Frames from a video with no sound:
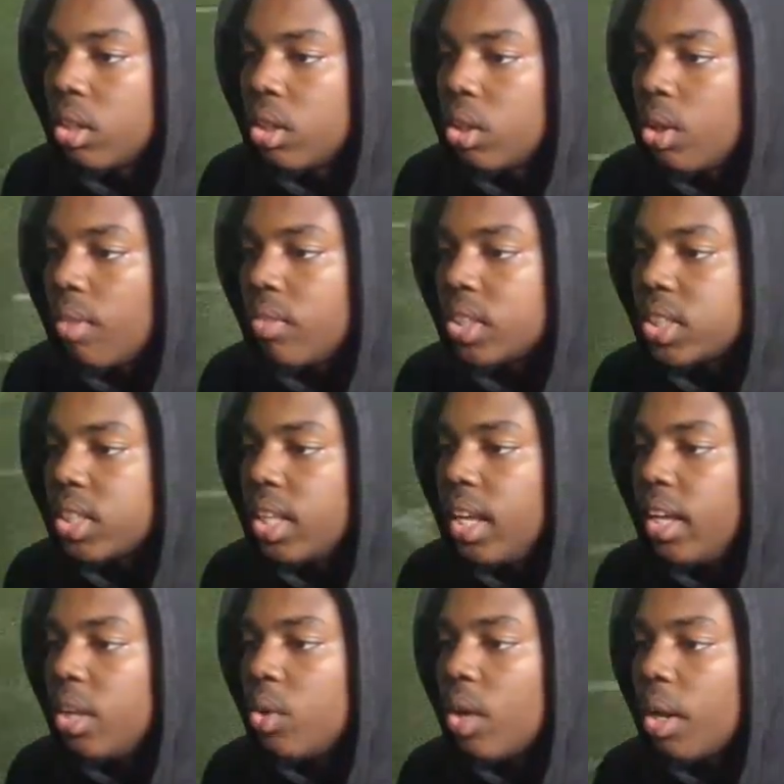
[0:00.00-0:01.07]
You have a
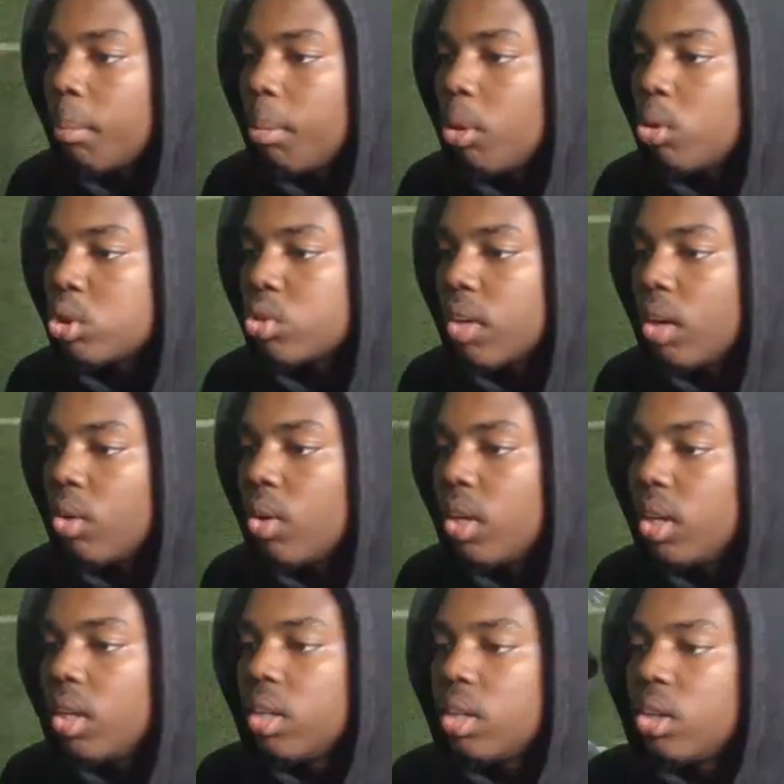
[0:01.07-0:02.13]
slant. You got a post route.
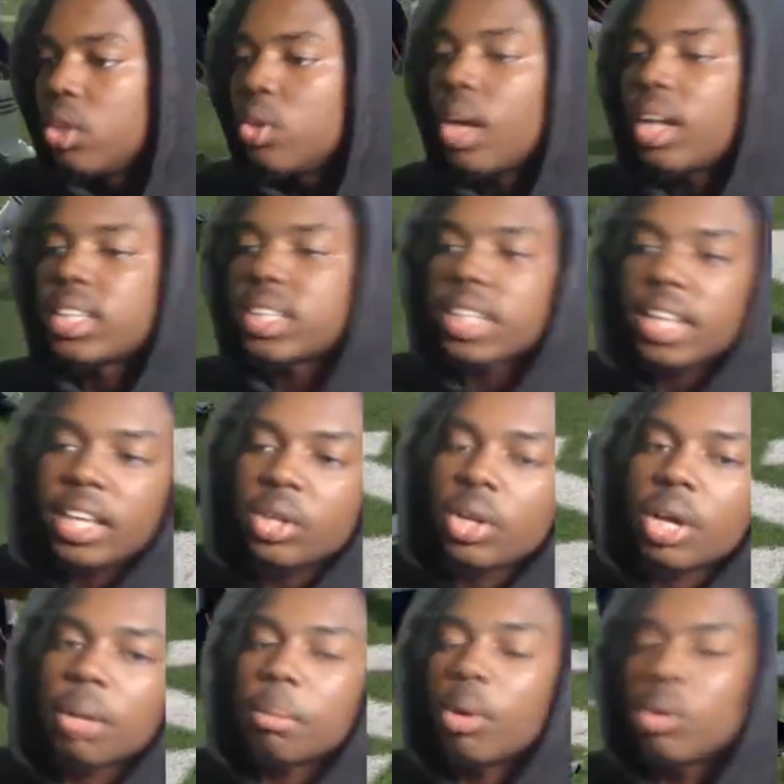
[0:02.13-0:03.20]
You got a slant. You
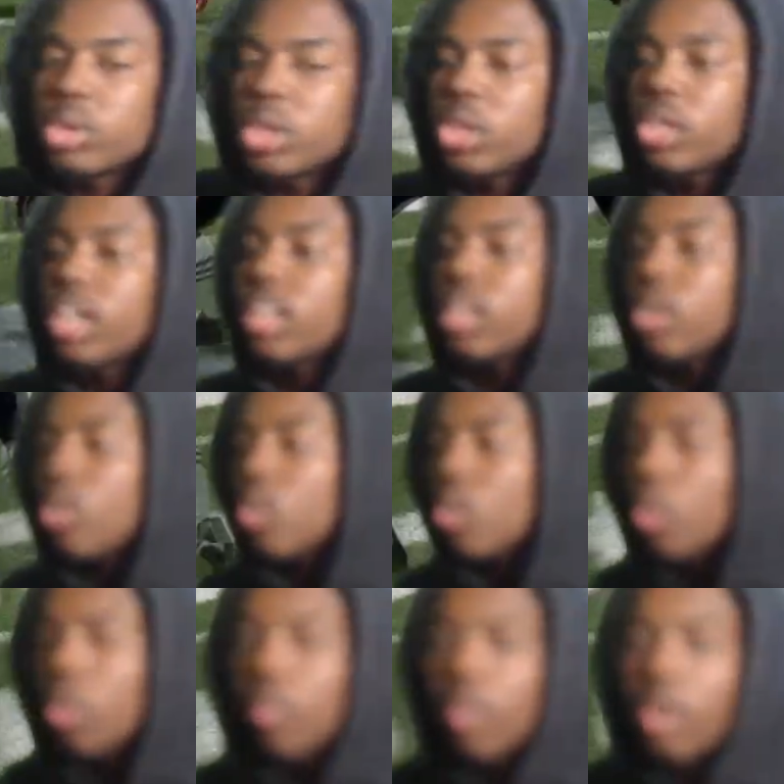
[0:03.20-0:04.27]
got a post, and you got the little
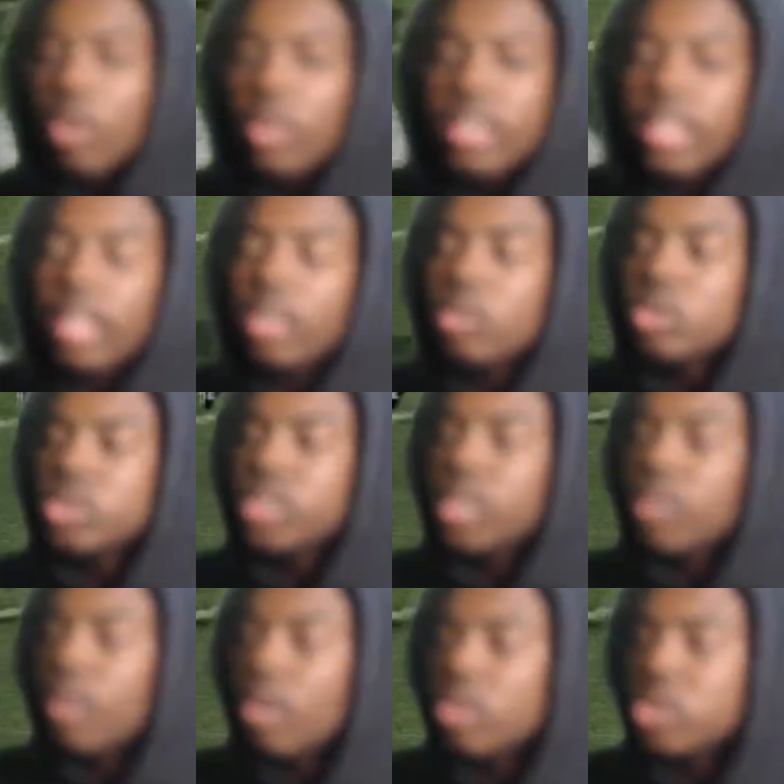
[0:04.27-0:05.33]
corner route. That little
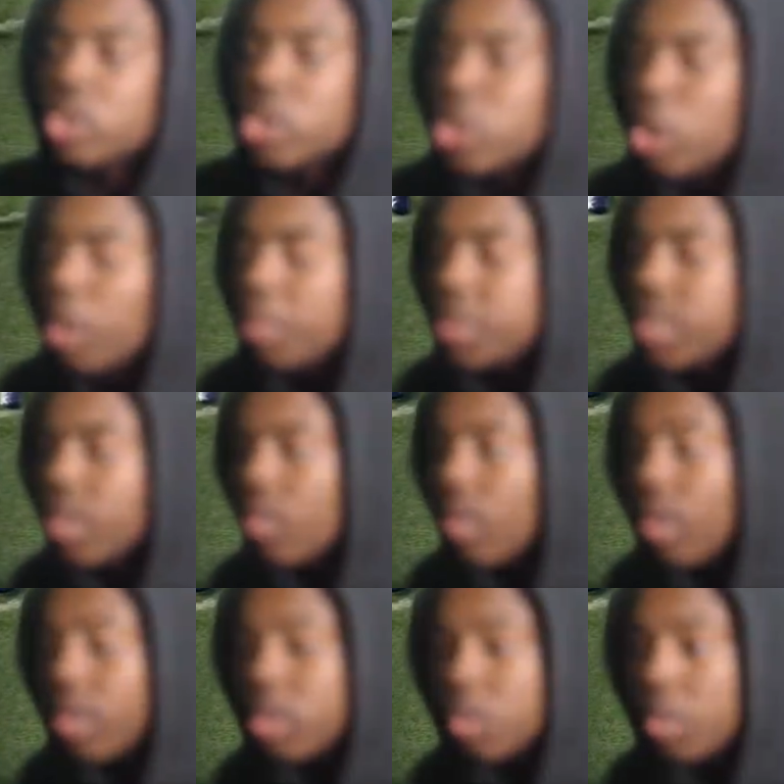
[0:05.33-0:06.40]
stick route is a sharp stick
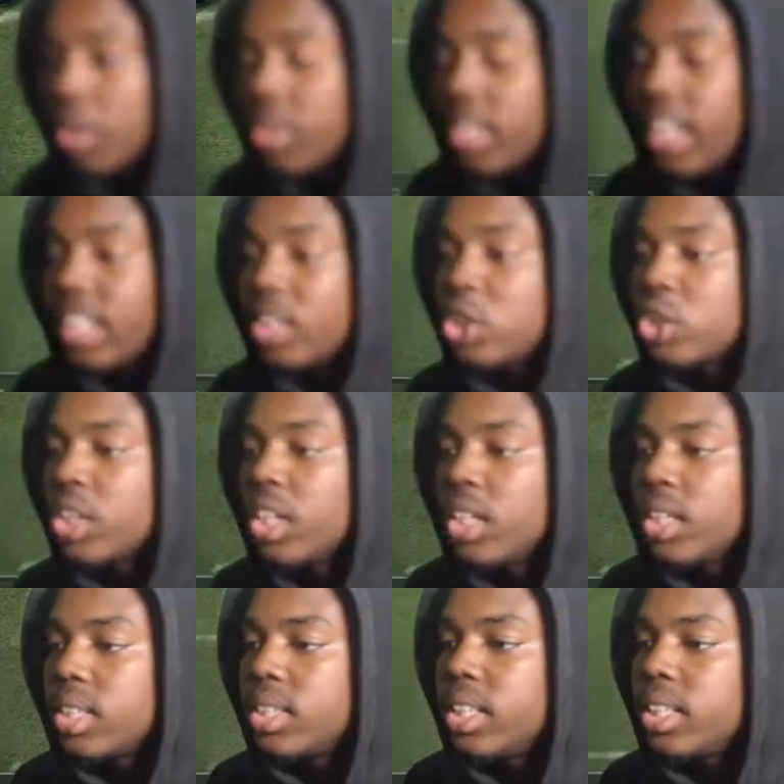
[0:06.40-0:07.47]
route as well. Like this
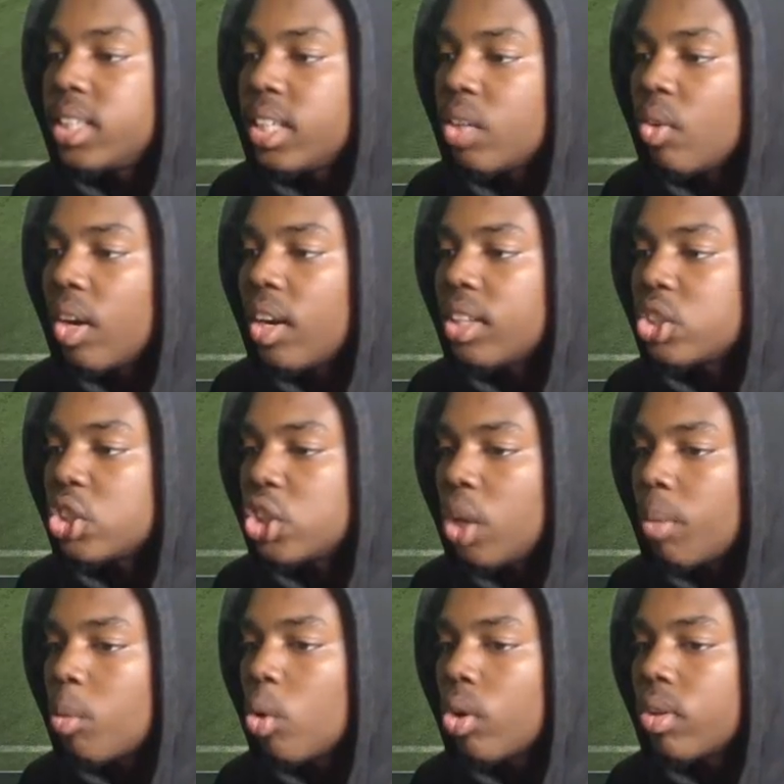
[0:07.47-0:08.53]
stick route has a
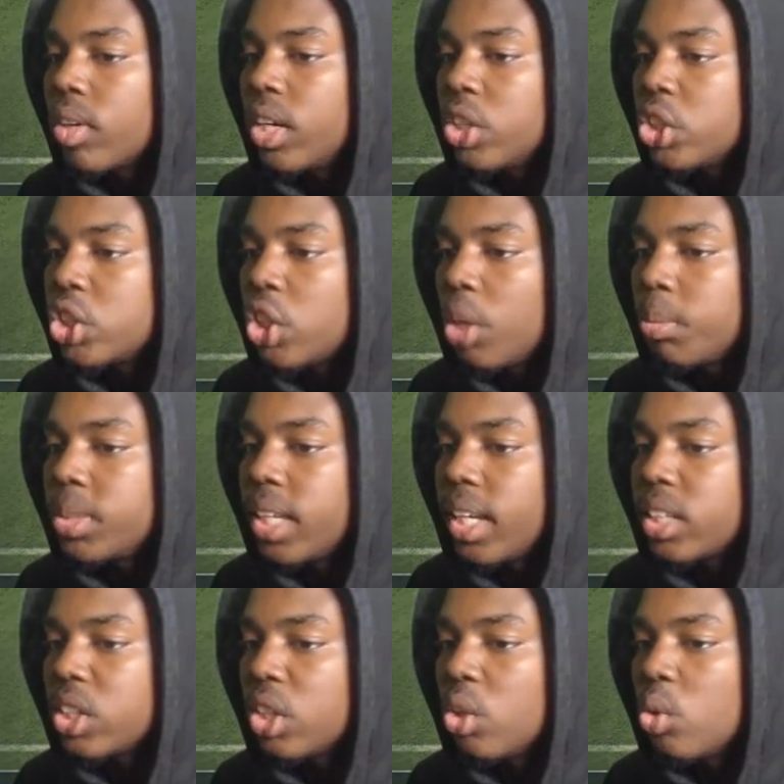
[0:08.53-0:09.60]
sharp corner route and a sharp stick.
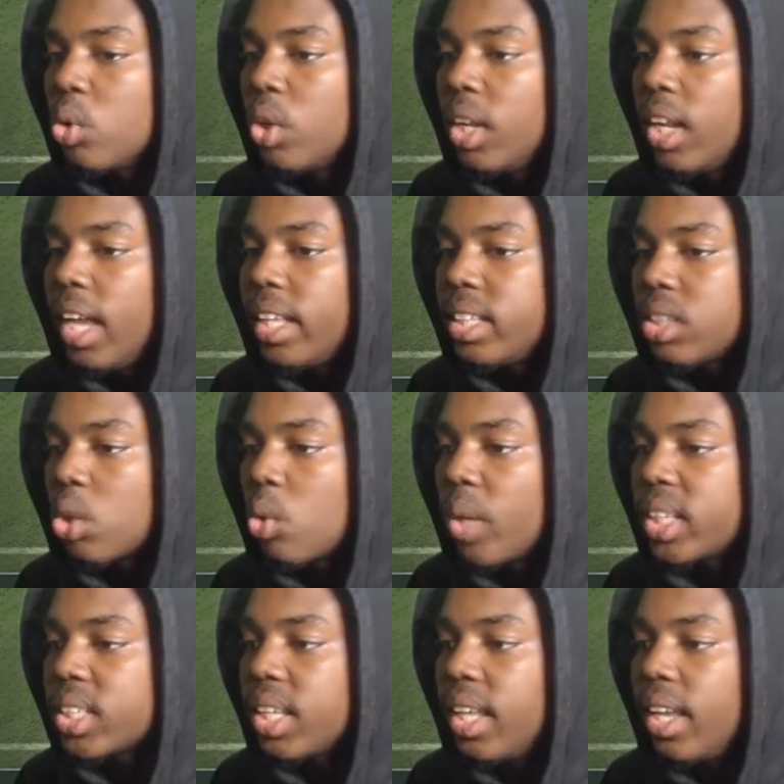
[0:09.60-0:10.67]
It's a
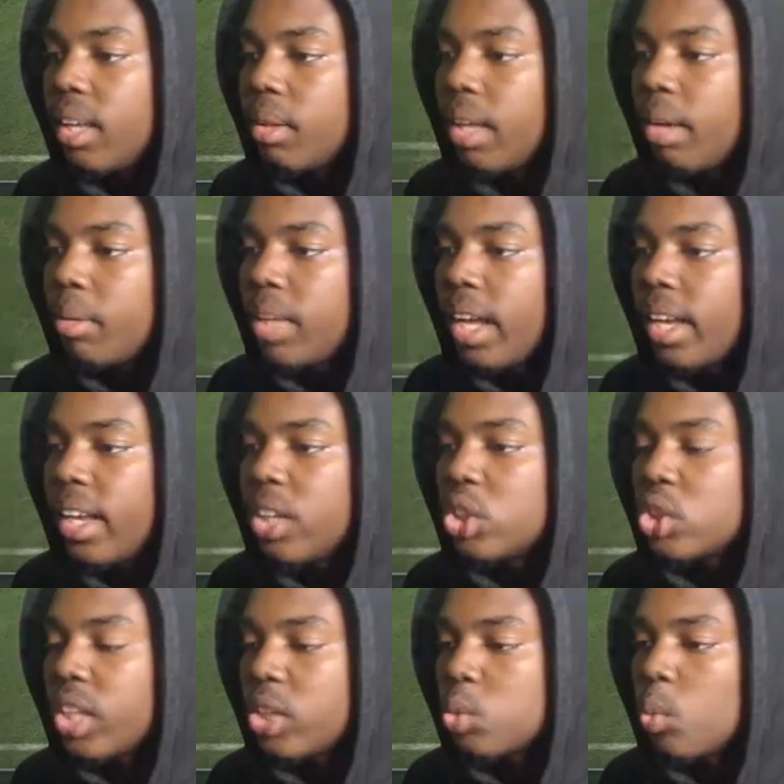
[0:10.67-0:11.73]
quick slant
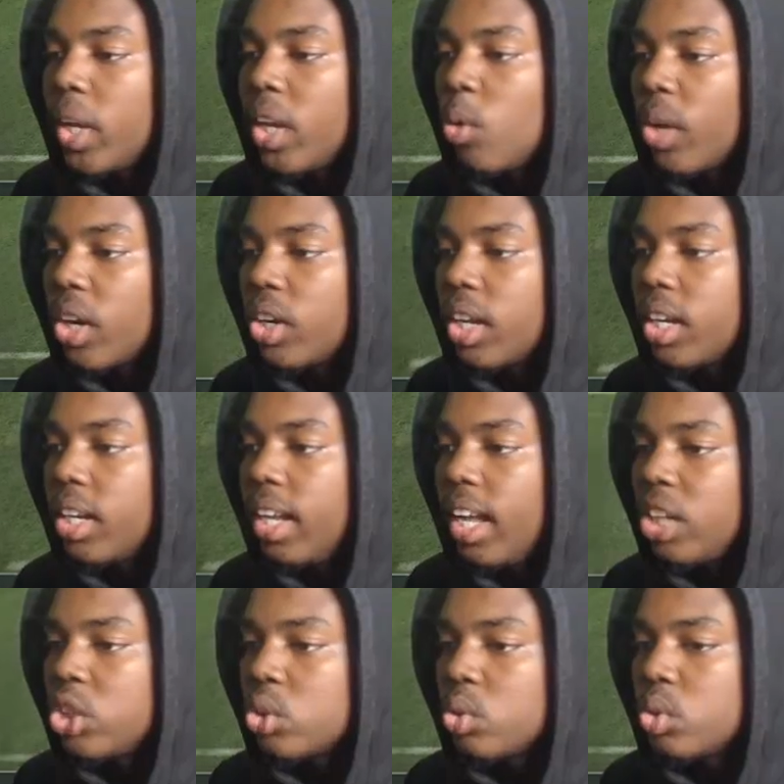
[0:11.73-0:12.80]
that's way quicker than a
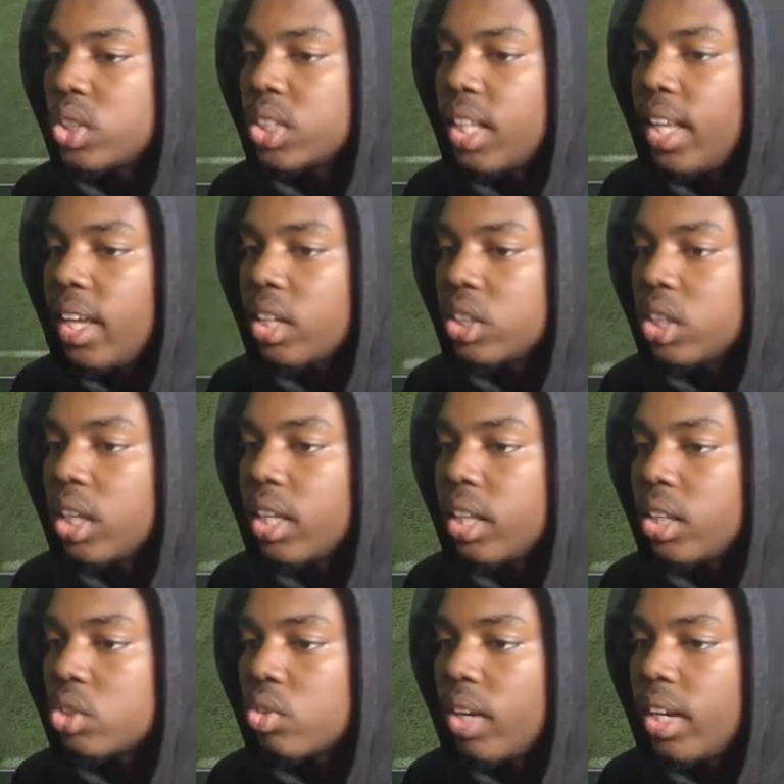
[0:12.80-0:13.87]
natural slant. Cause look at
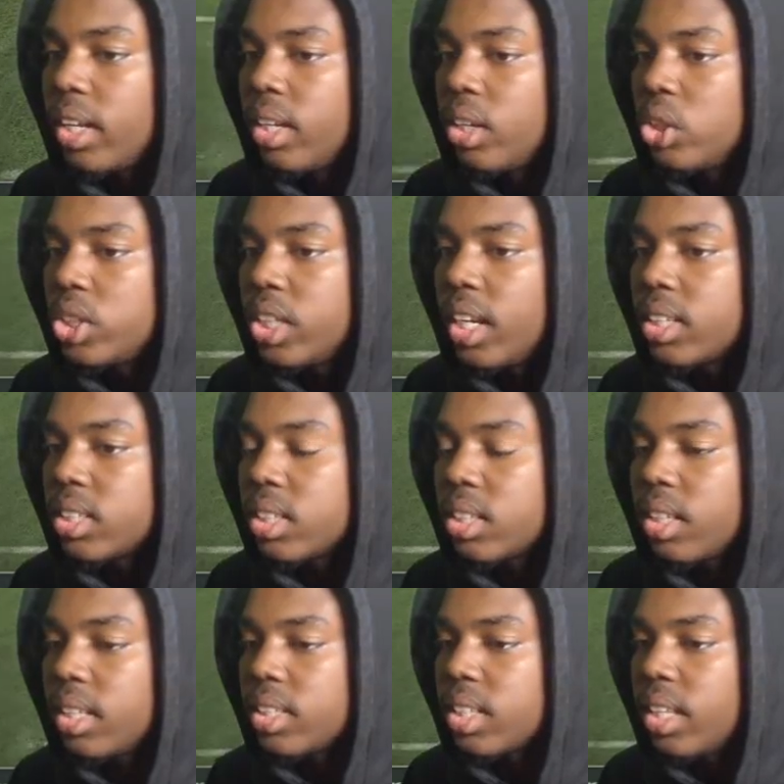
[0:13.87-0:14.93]
this, right? You see that
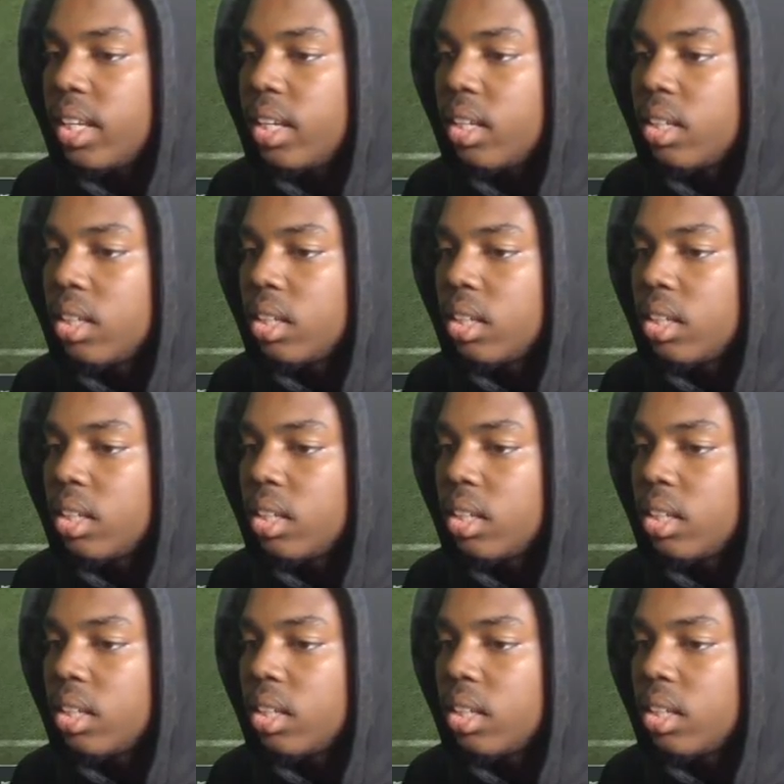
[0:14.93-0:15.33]
slant?